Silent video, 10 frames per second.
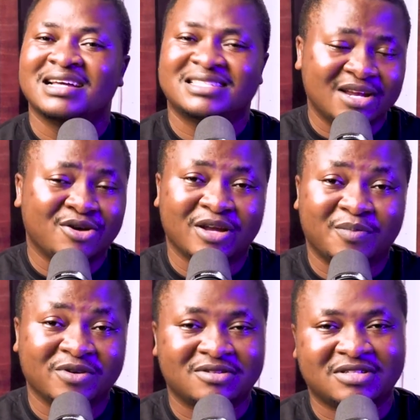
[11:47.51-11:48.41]
turn on the
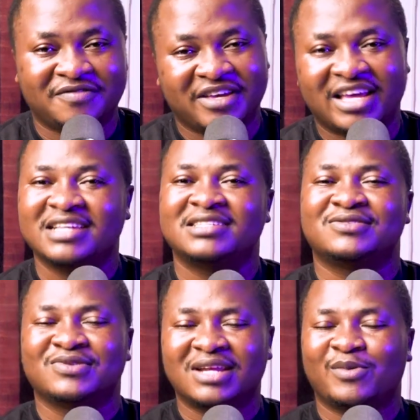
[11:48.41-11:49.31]
post notification
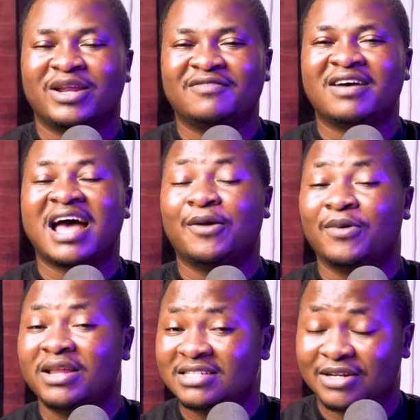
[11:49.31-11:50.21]
so that whenever I
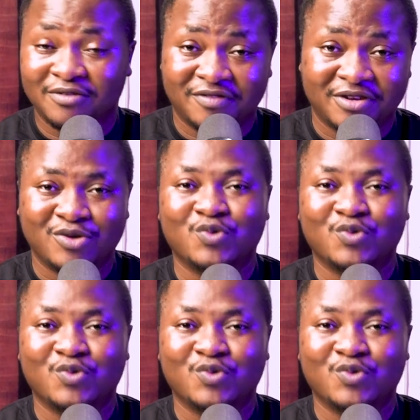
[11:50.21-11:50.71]
release a new video,